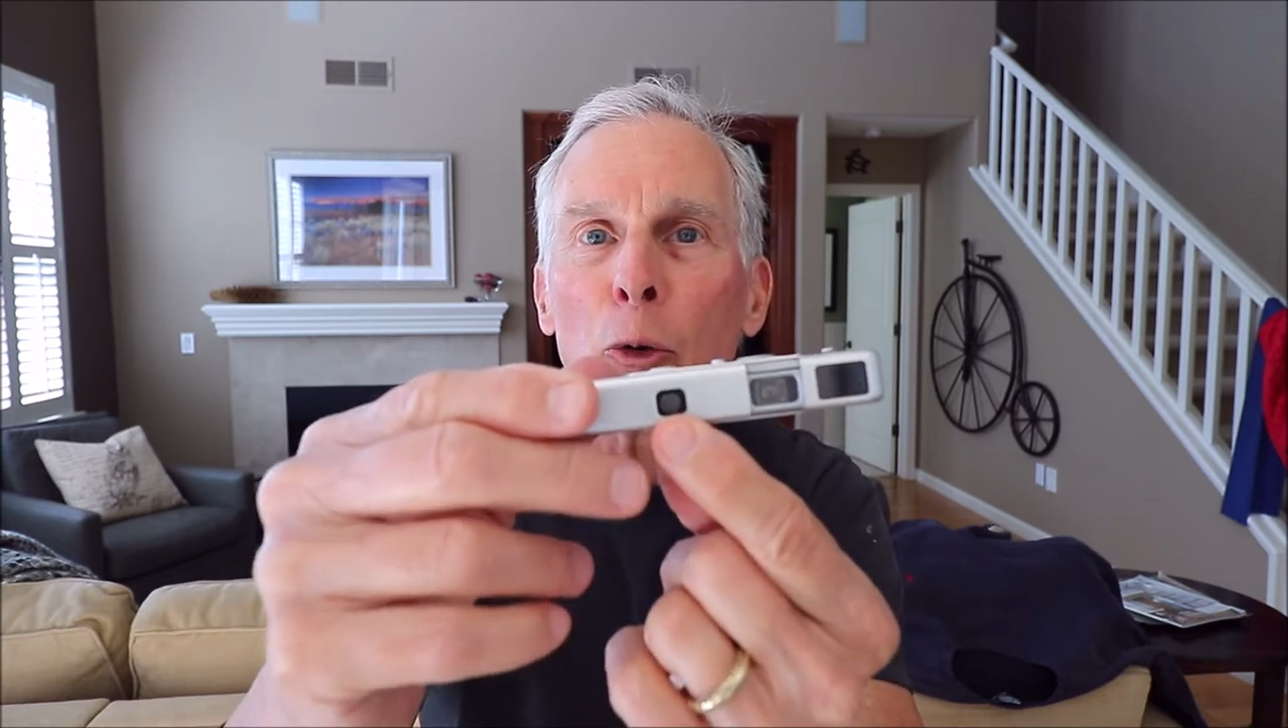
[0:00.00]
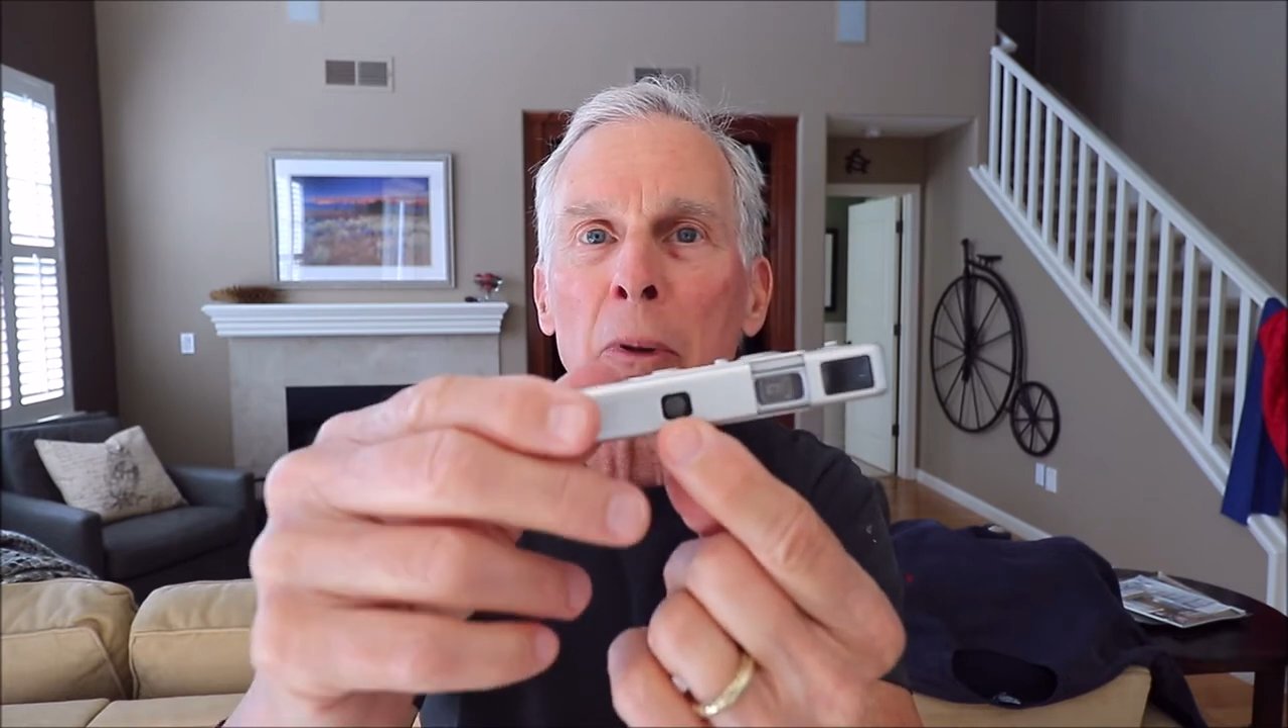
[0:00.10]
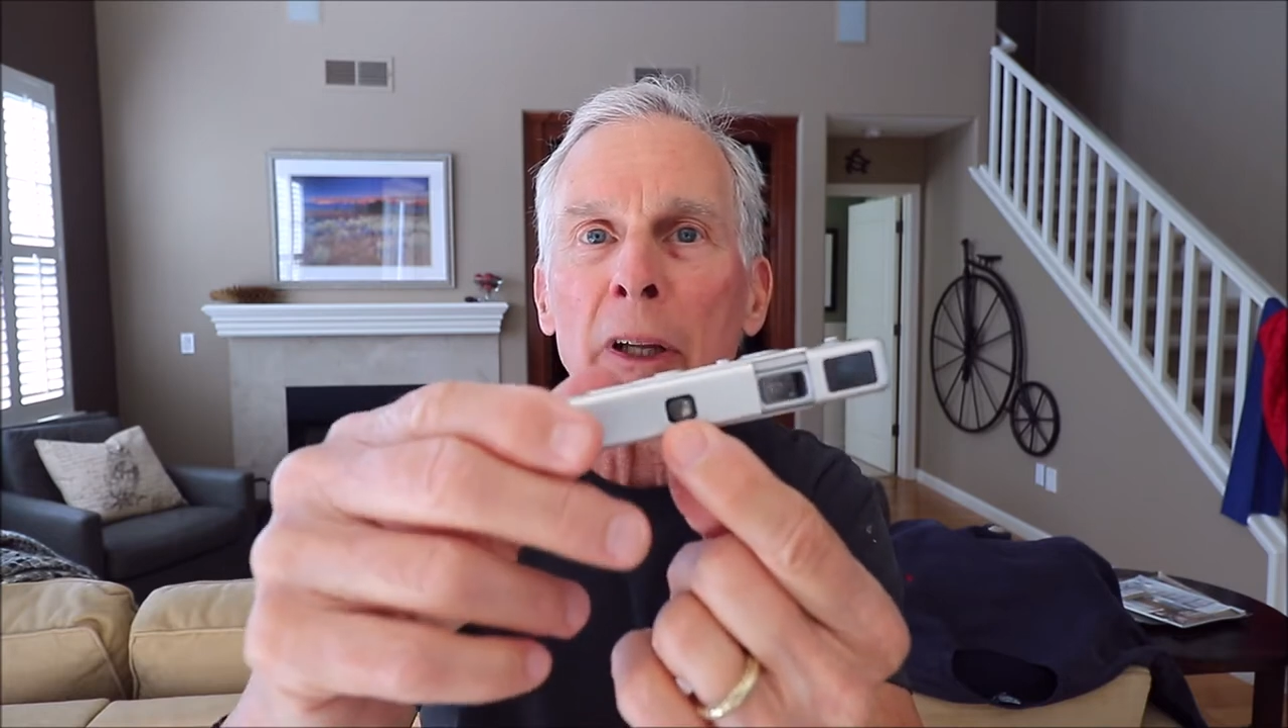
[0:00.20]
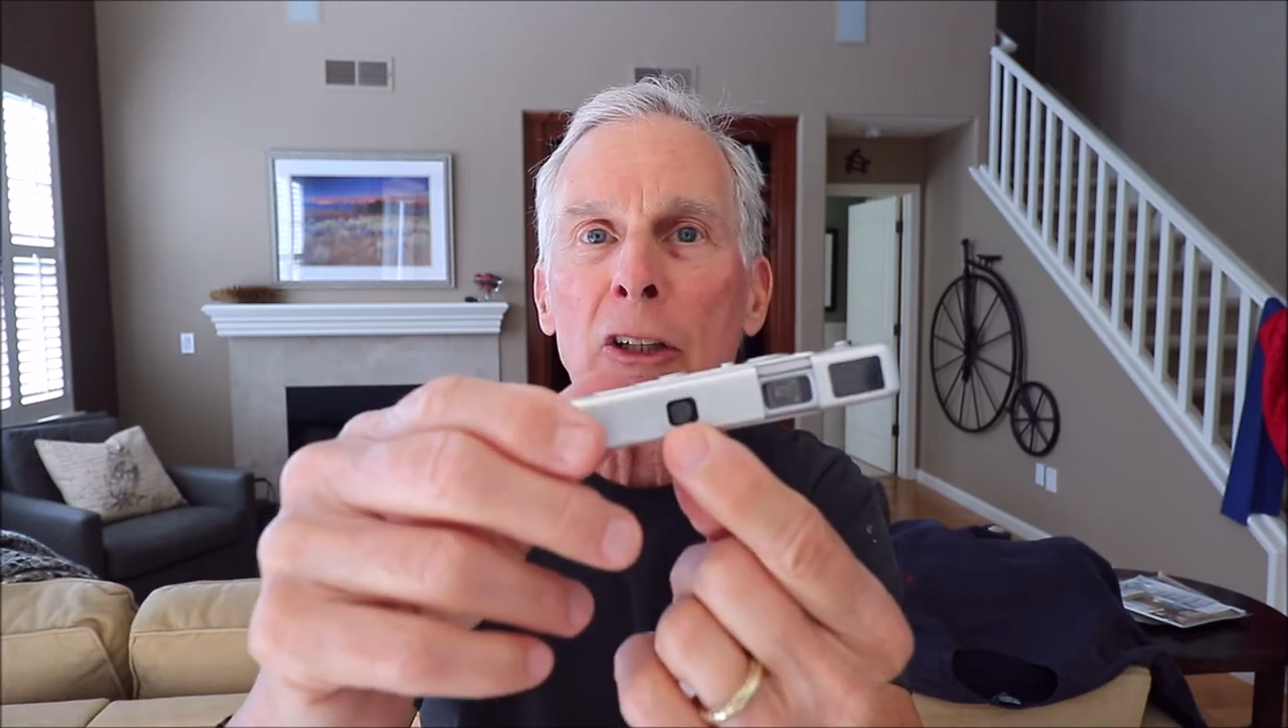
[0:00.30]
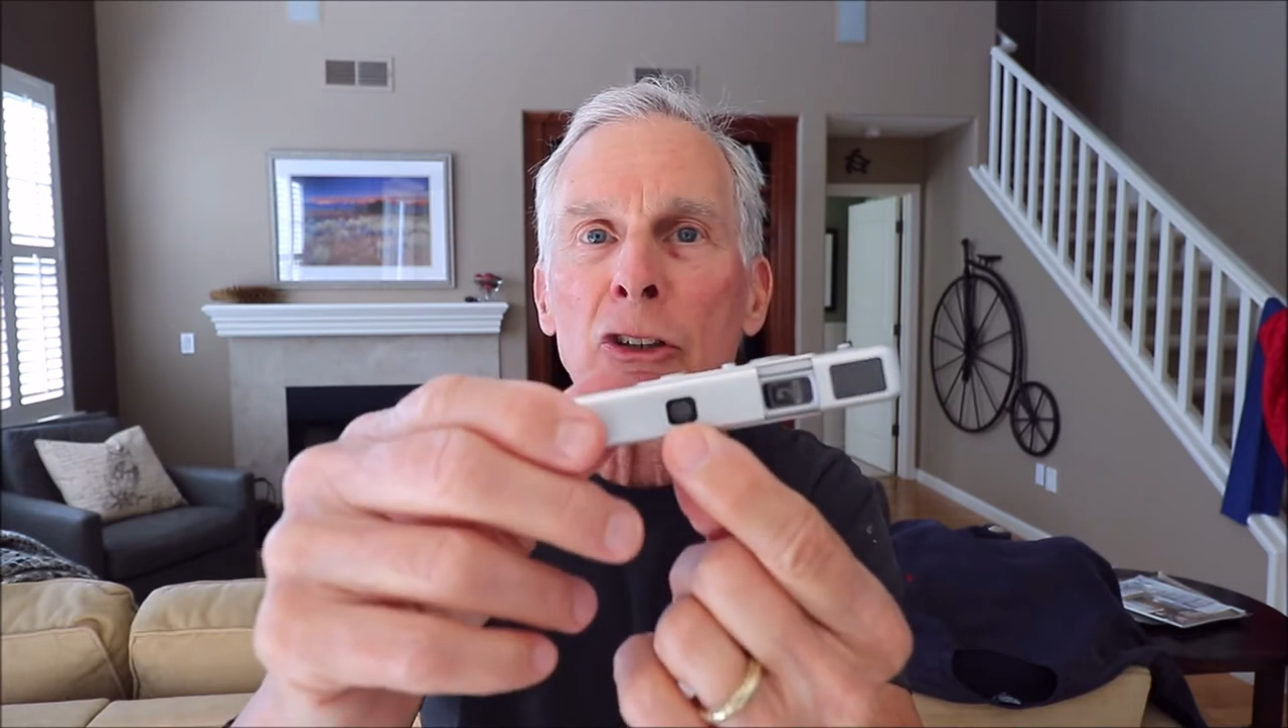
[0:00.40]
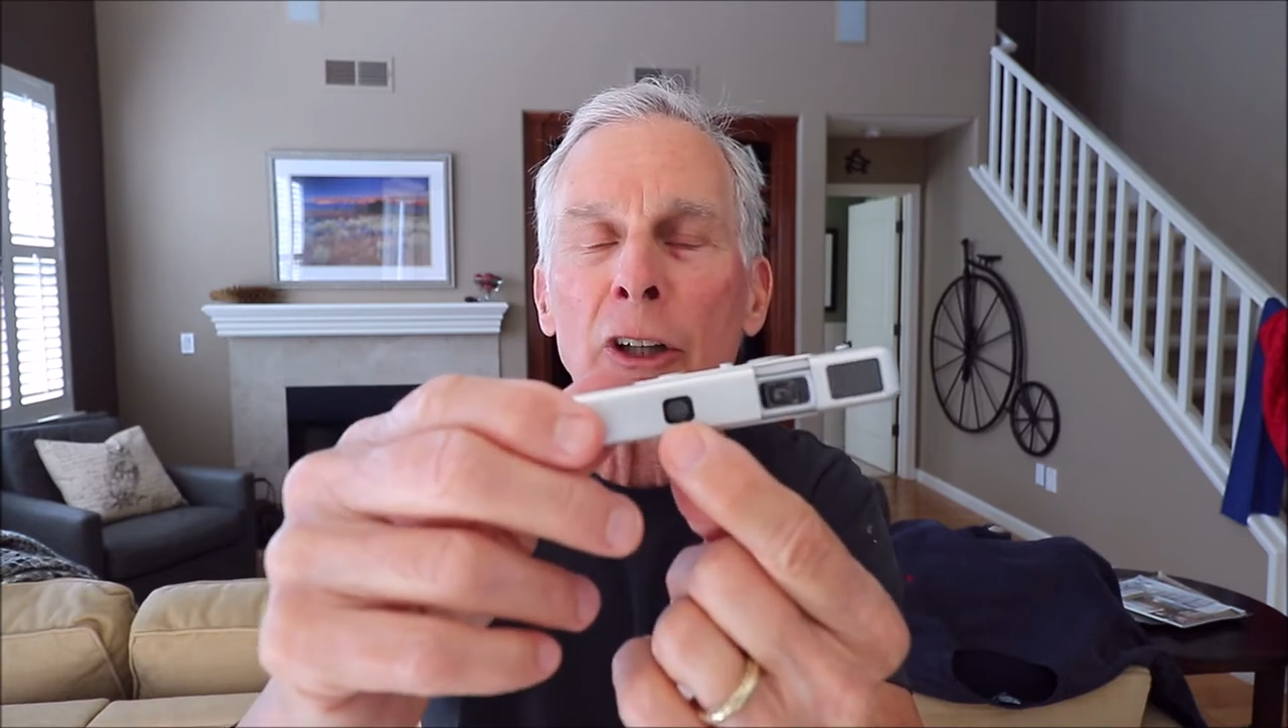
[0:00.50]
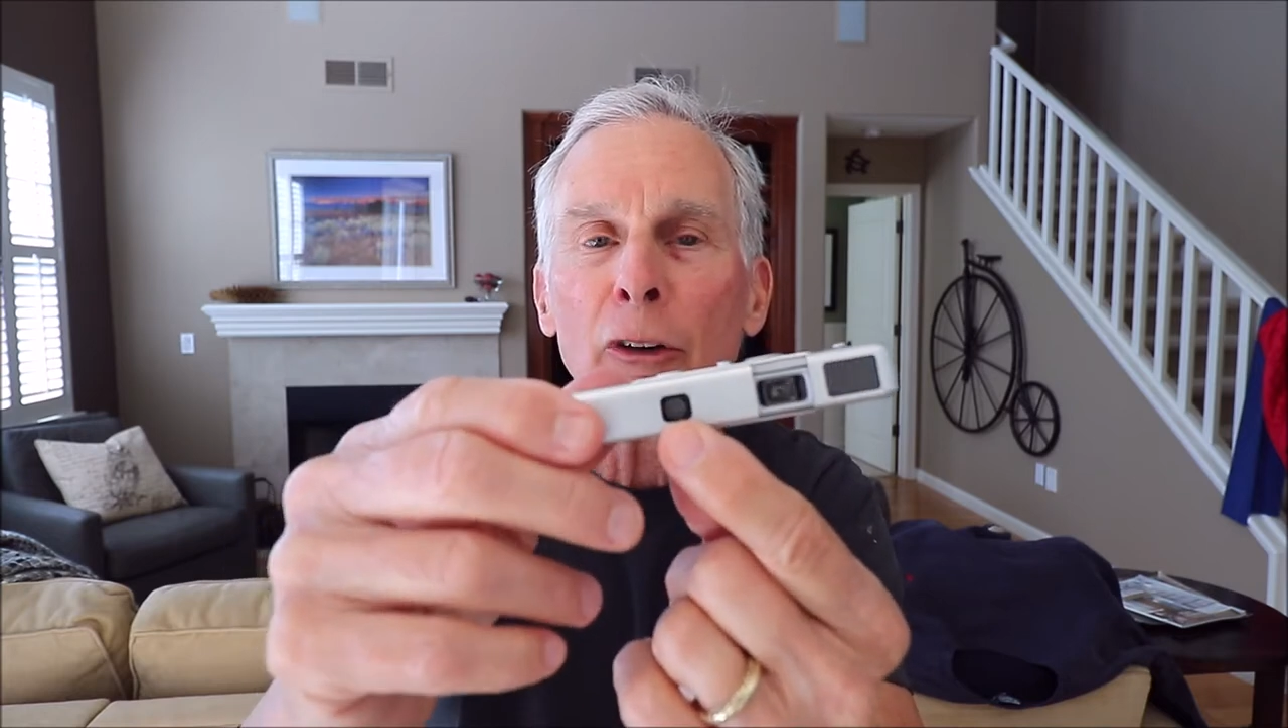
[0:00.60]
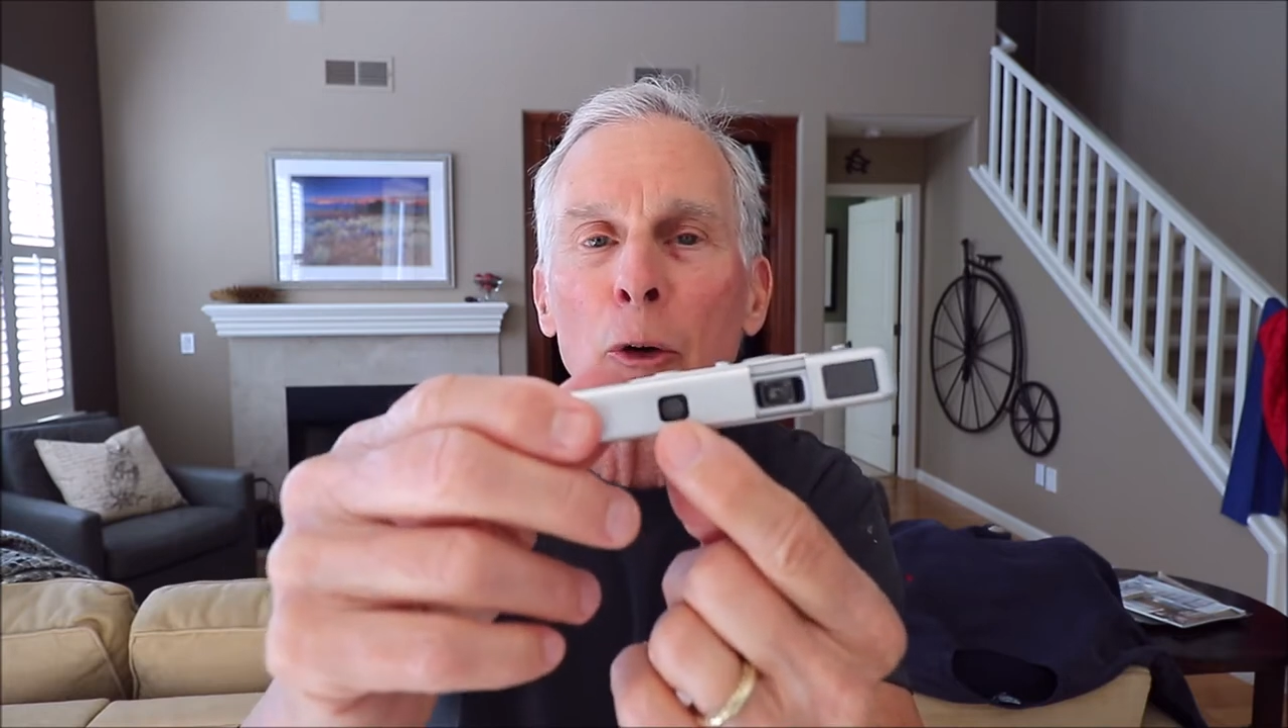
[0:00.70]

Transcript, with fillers: plane shutter,